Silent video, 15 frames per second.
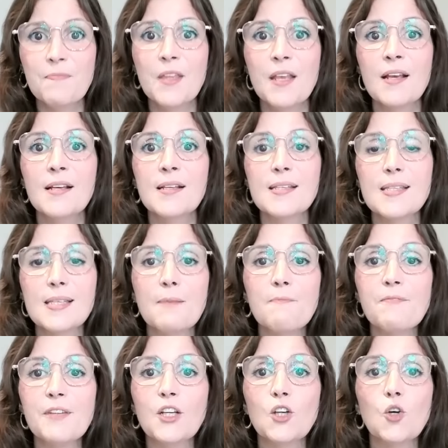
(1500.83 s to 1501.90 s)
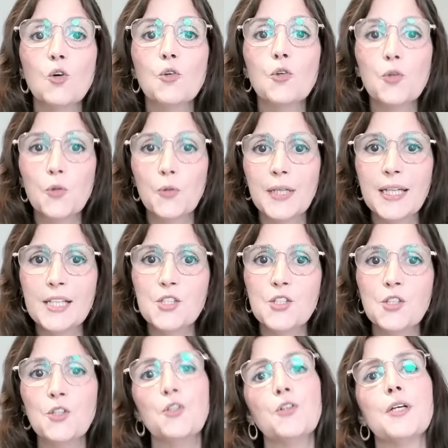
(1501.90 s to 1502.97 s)
something concrete
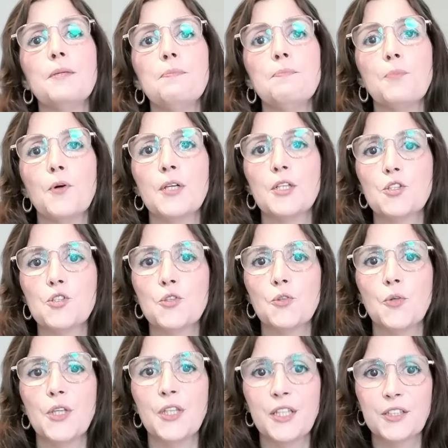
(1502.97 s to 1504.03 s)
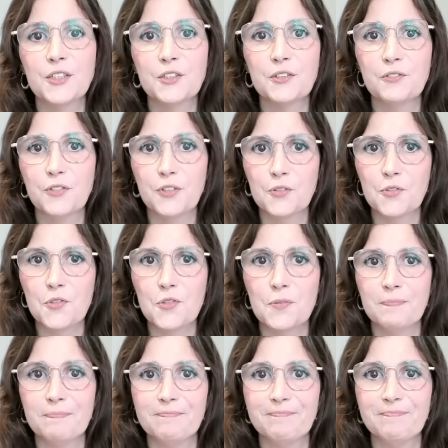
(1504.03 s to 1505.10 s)
you can point to in interviews.
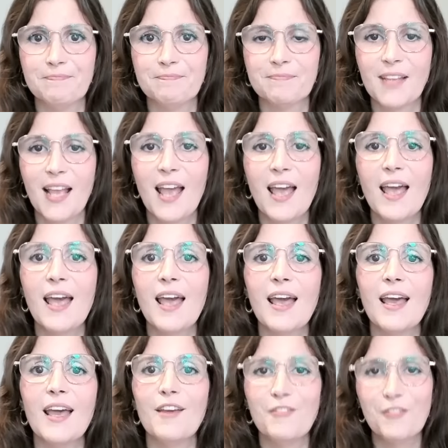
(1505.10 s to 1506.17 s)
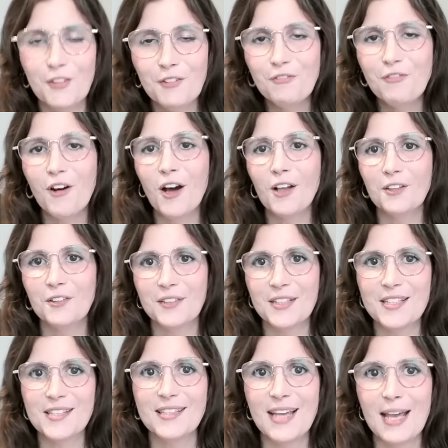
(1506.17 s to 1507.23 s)
If you follow the
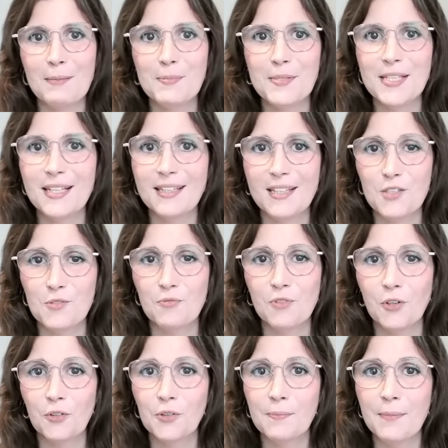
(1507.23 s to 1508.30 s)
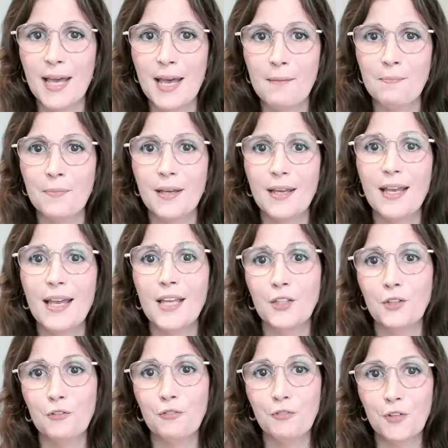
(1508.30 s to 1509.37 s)
steps in this roadmap and
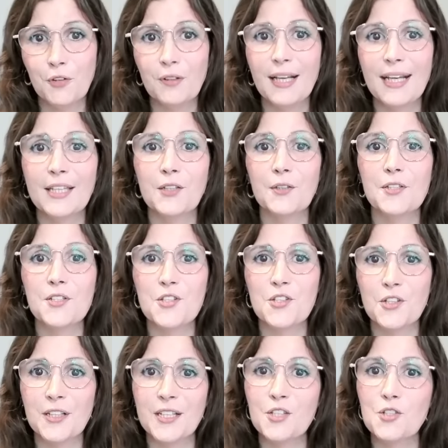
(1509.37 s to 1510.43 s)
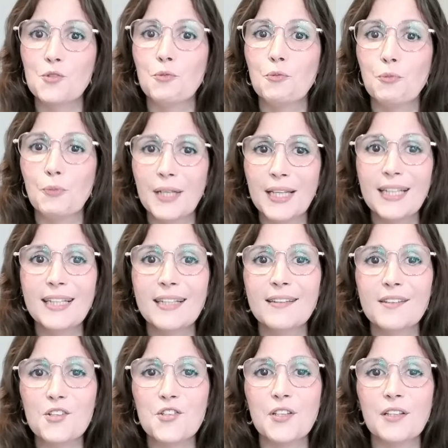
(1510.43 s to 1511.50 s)
you feel like you're starting to really
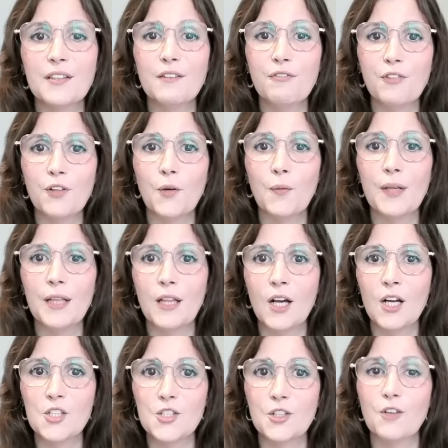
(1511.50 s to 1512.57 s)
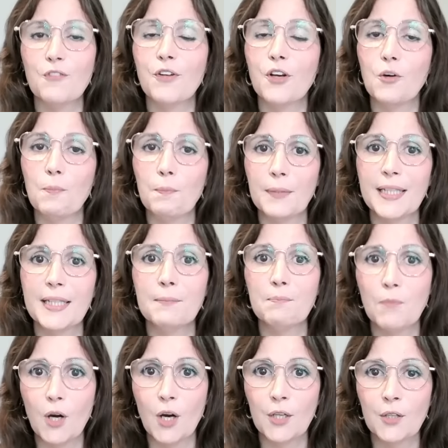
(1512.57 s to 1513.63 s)
understand the flow and logic of a complete
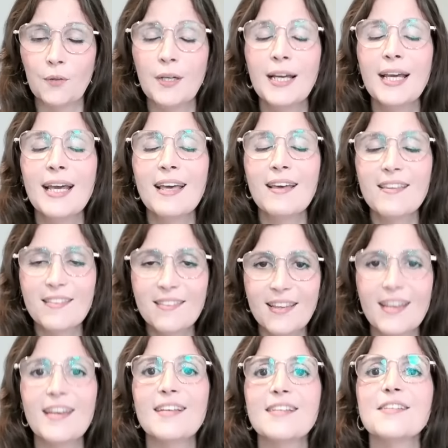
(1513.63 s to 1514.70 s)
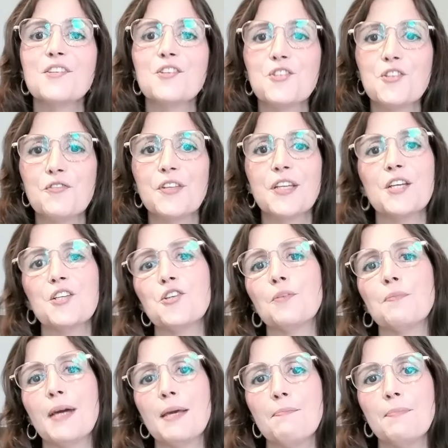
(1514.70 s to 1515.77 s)
model, then certification
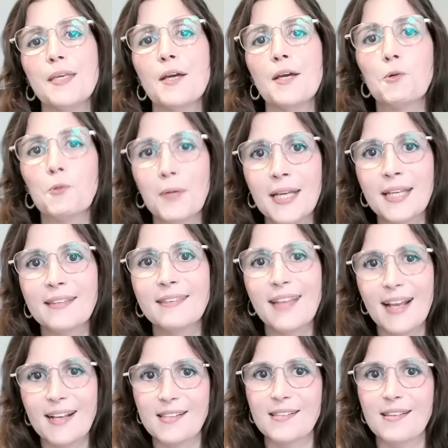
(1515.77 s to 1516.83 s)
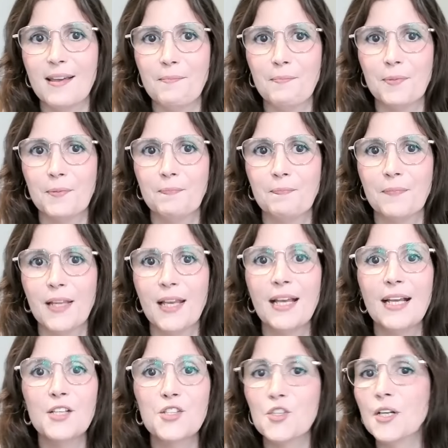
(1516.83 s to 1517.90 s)
might be a great next step.
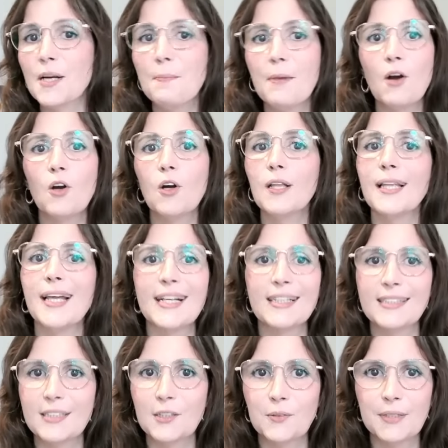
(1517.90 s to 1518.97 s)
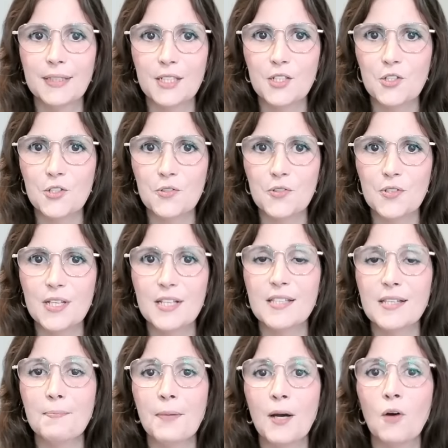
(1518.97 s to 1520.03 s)
It's not about collecting credentials, it's
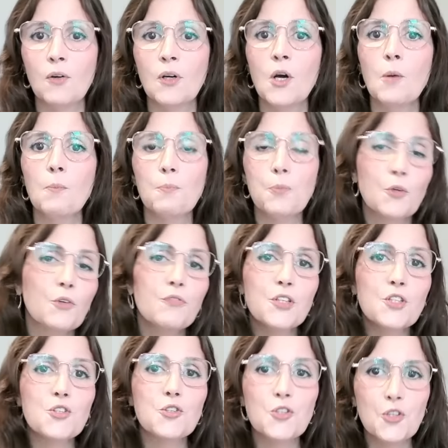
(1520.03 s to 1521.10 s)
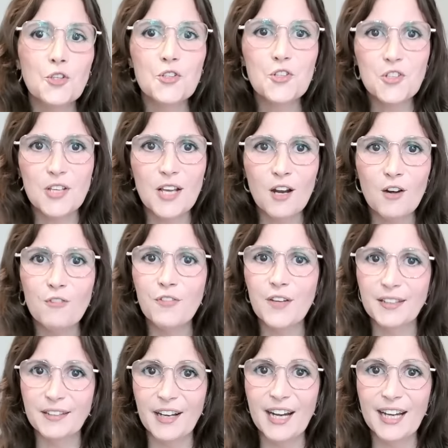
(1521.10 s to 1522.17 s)
about proving to yourself
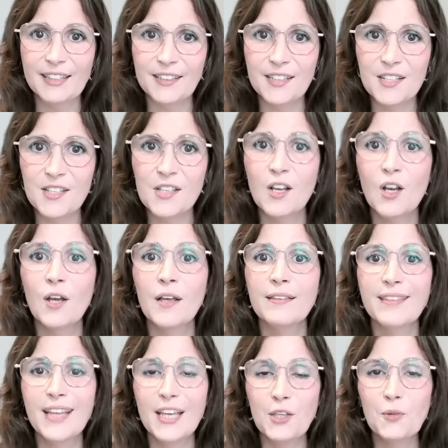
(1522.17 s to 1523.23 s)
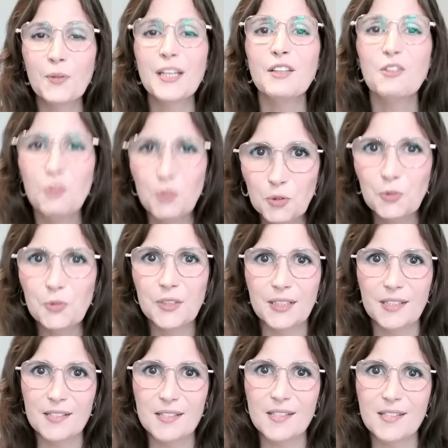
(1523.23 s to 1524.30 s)
and others that you can do
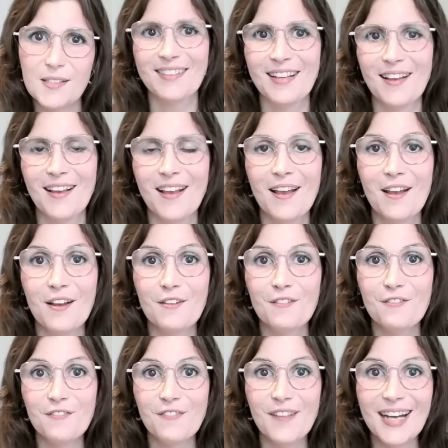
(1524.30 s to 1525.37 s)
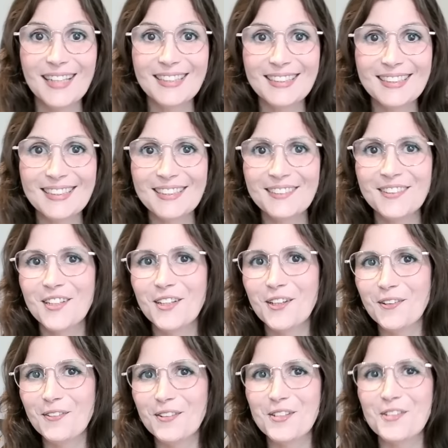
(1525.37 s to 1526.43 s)
this. Finally,
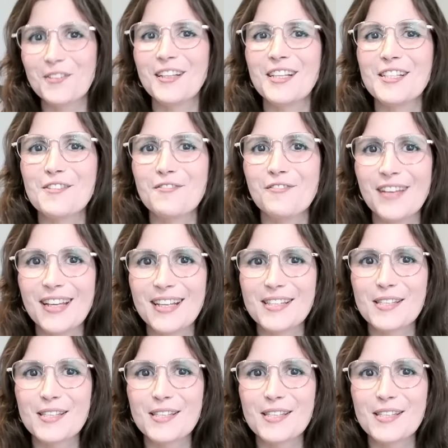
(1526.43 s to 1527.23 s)
going to the advanced